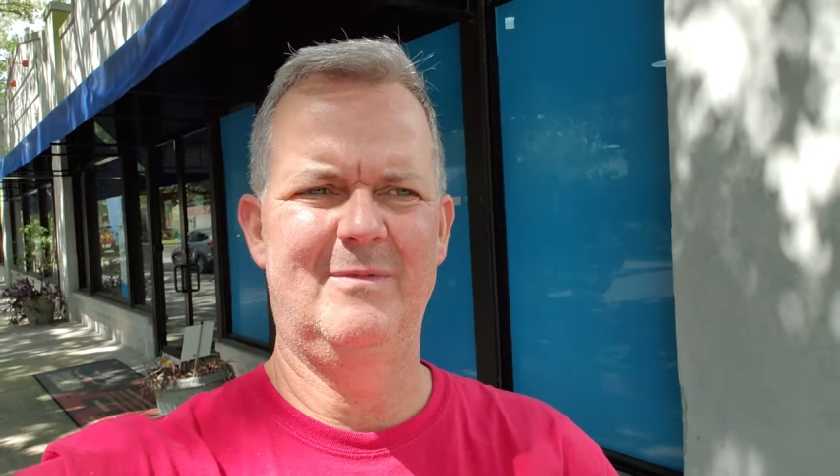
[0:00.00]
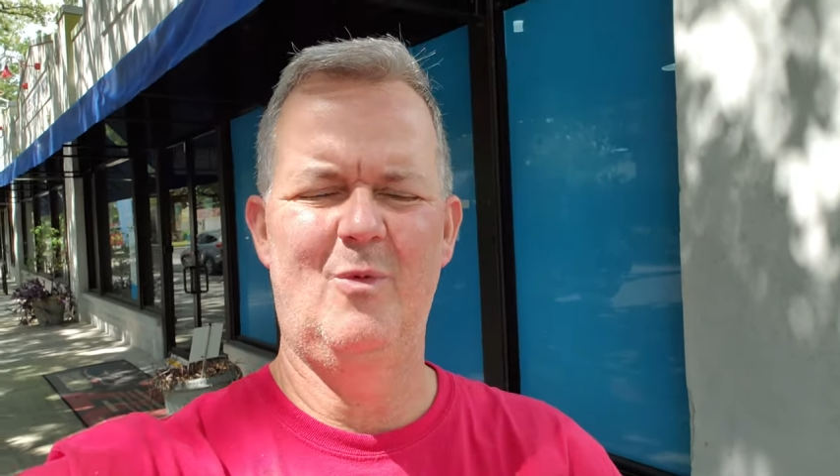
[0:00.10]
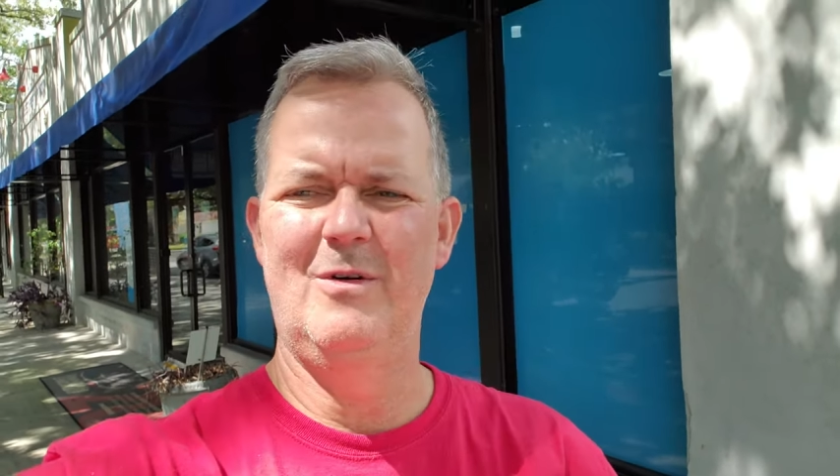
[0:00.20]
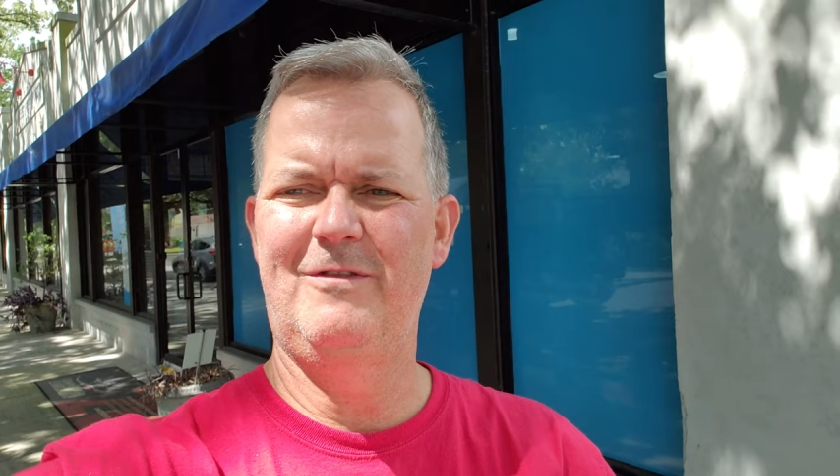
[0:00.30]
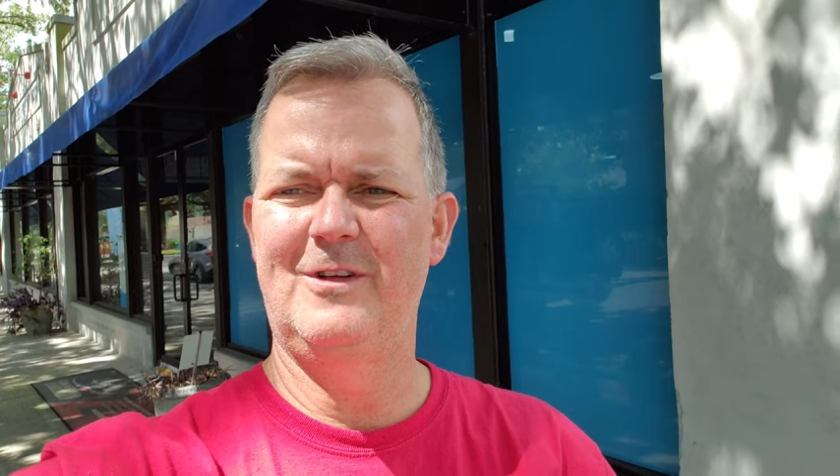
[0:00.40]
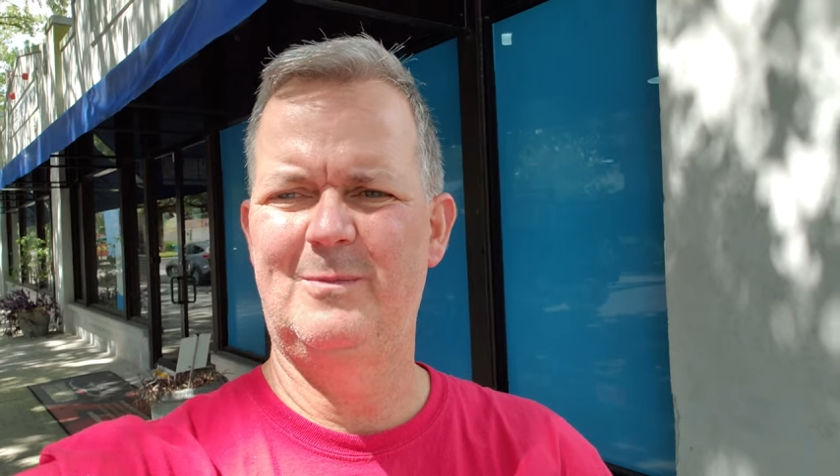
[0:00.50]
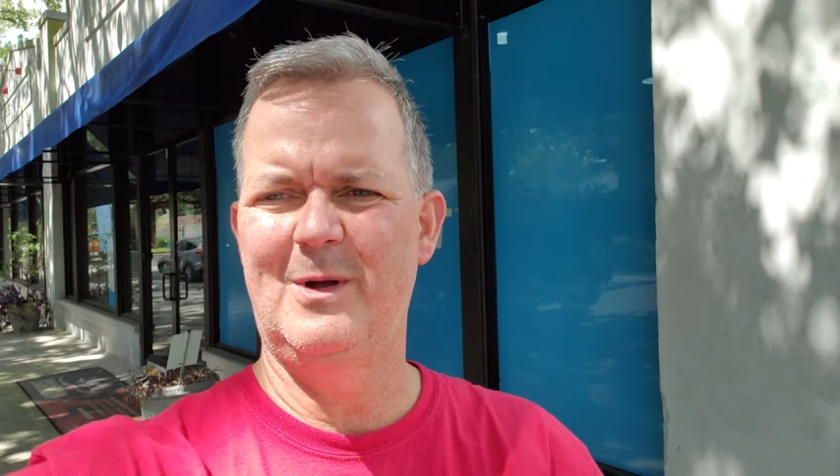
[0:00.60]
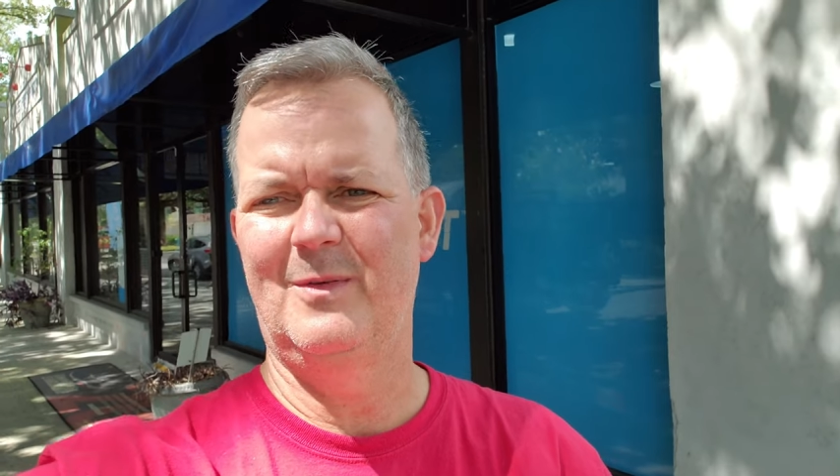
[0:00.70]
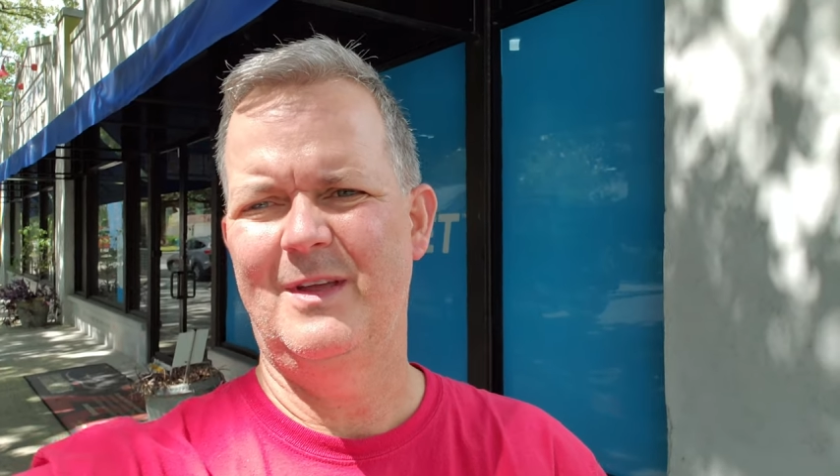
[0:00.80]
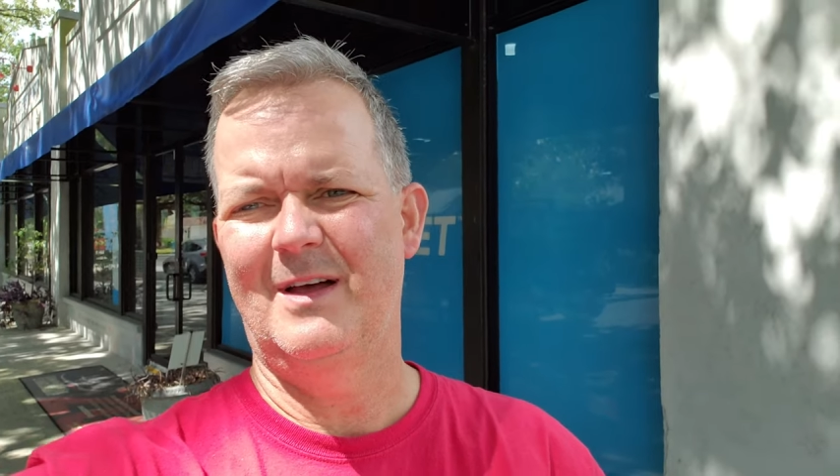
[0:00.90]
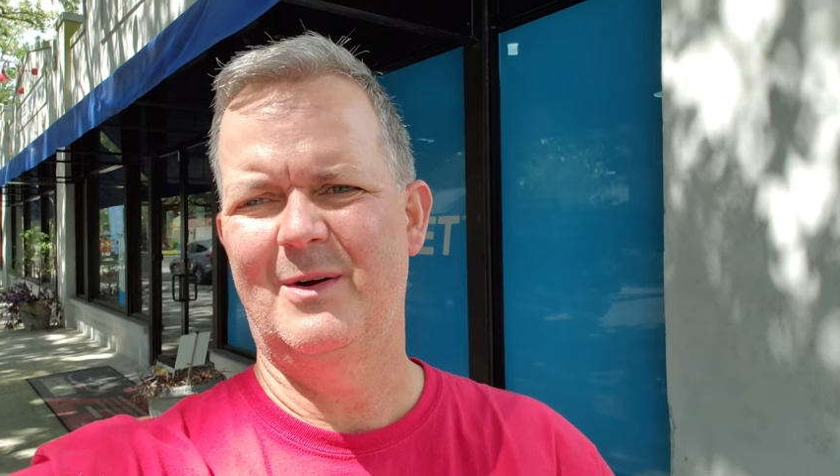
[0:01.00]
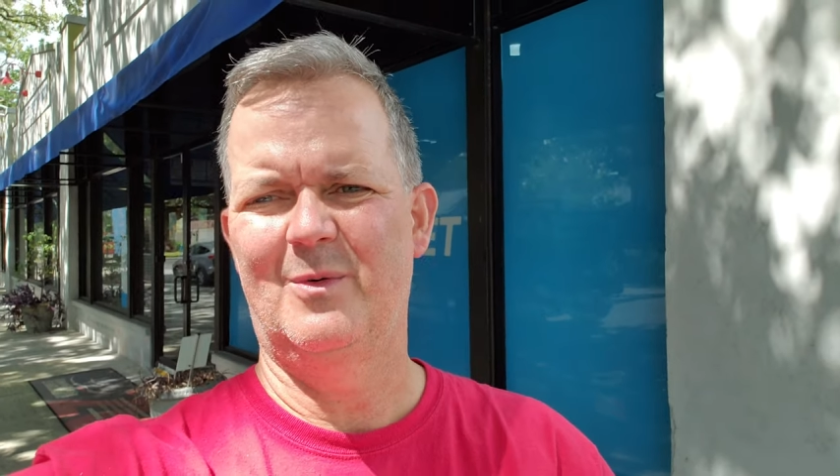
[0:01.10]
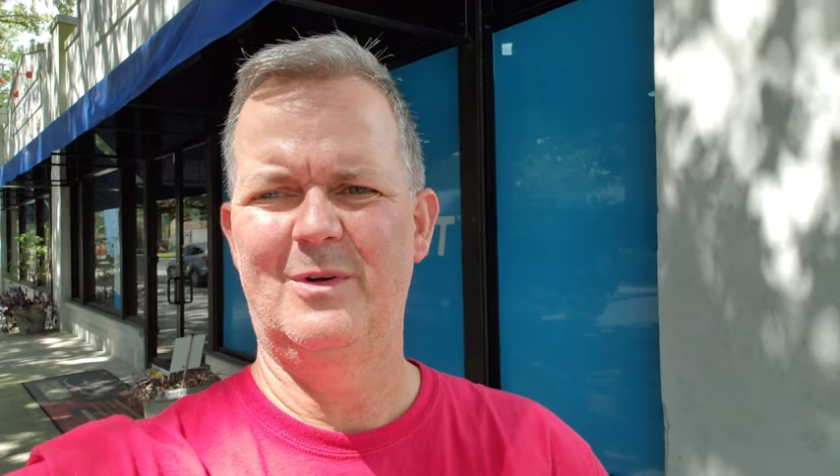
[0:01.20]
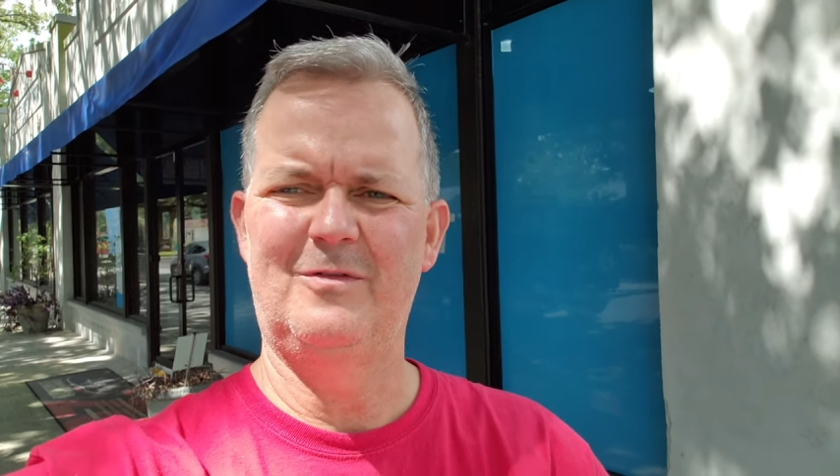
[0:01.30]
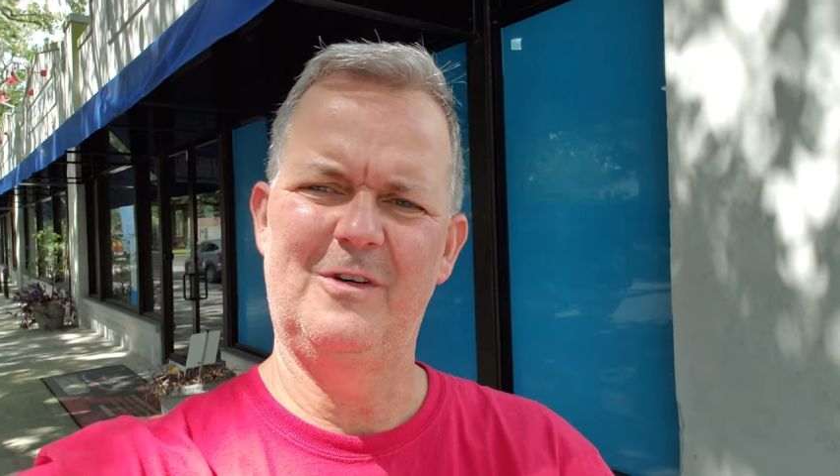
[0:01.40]
one foot's bigger than the other,
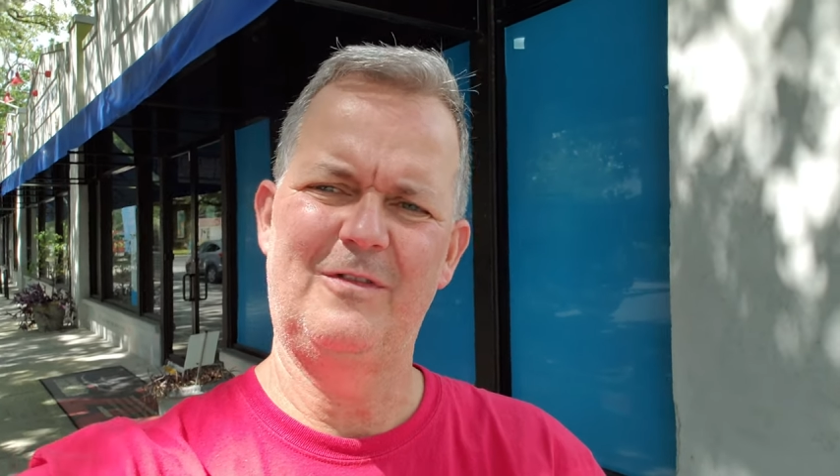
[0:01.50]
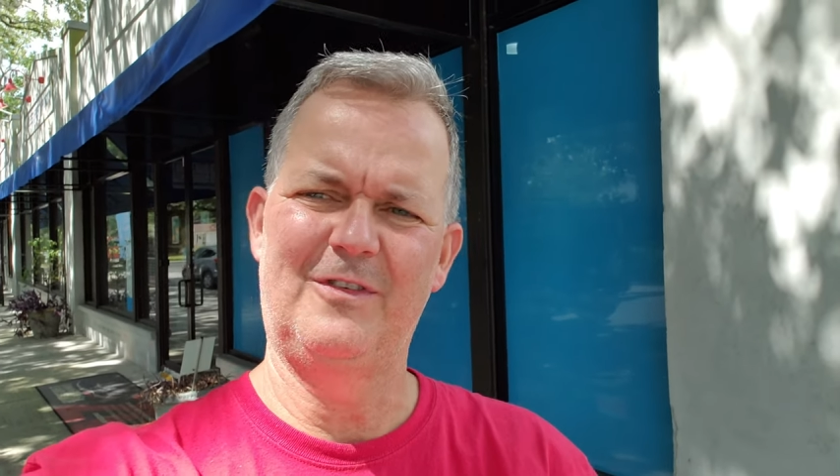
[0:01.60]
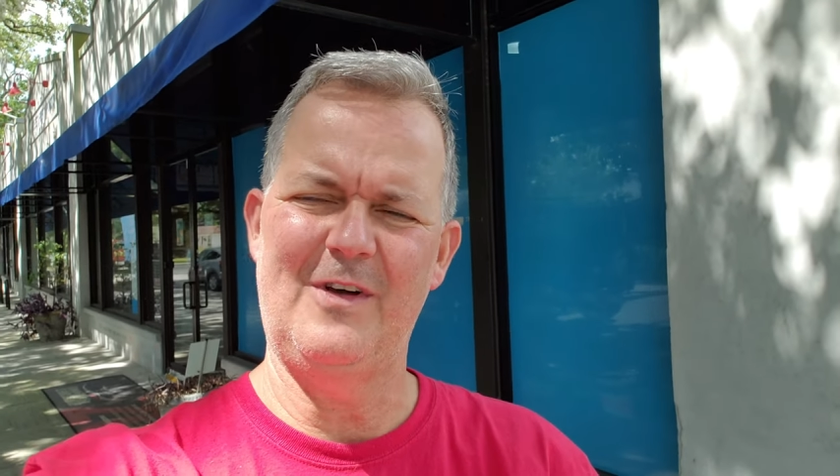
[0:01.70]
one foot's